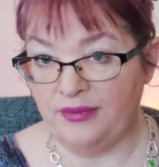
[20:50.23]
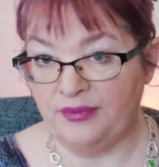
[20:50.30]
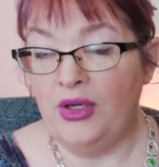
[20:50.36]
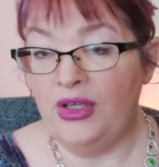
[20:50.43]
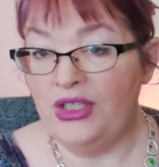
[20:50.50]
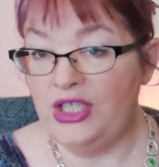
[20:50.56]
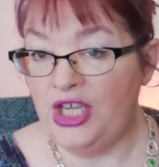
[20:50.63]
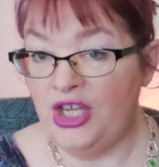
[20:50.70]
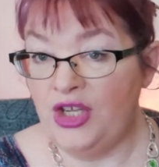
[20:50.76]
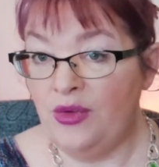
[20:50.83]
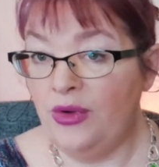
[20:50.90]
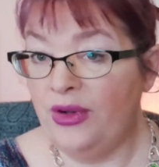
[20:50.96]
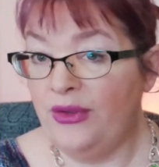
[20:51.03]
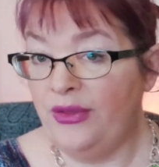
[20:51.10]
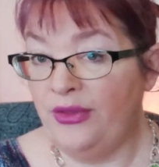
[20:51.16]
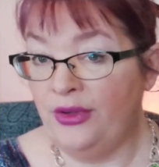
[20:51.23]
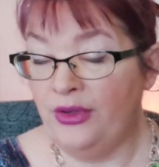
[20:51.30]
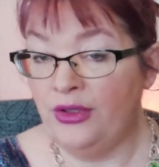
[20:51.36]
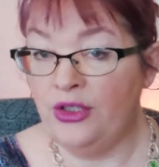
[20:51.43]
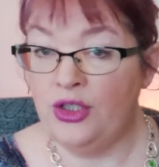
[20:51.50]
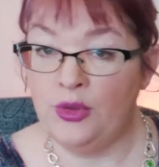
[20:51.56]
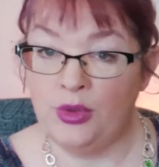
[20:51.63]
But on January
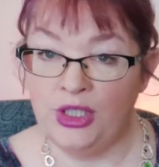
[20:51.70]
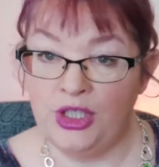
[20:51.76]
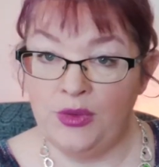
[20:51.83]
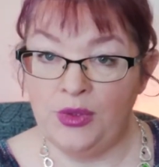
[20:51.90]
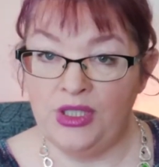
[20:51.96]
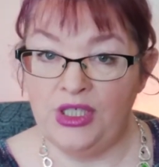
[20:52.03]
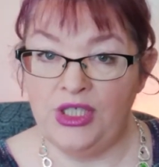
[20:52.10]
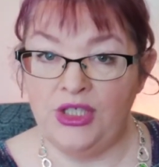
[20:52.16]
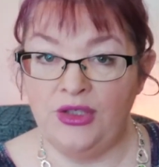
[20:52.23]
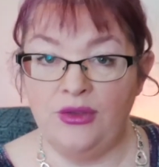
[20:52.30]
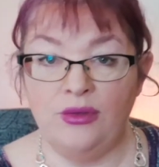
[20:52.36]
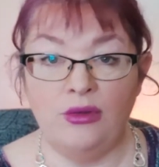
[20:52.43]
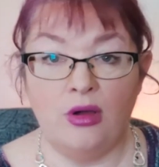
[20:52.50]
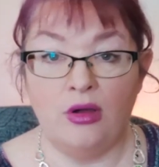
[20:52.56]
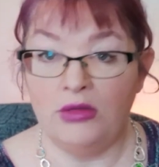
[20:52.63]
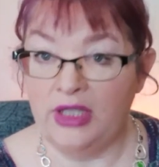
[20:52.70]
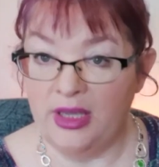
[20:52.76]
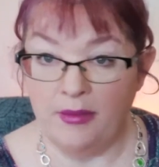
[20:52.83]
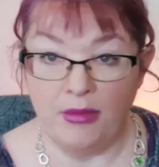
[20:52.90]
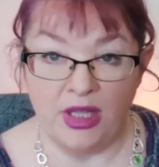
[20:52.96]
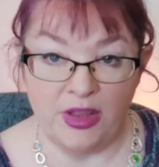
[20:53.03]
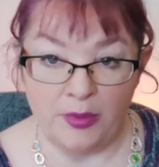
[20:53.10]
3rd, 2022, only
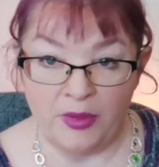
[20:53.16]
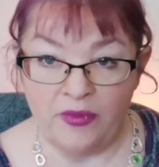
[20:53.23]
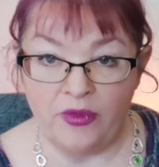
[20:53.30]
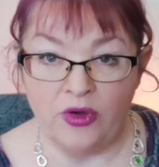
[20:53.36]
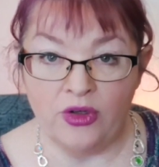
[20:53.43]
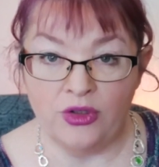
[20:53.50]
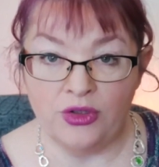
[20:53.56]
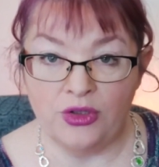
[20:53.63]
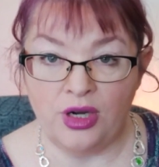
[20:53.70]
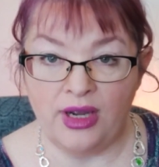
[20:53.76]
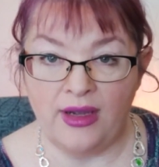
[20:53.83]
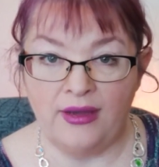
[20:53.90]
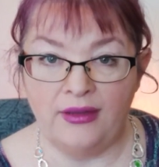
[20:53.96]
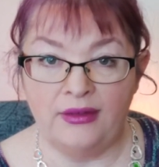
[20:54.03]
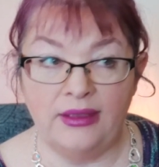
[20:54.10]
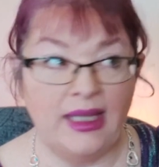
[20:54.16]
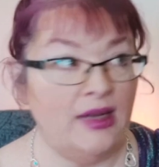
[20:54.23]
a month before her trial,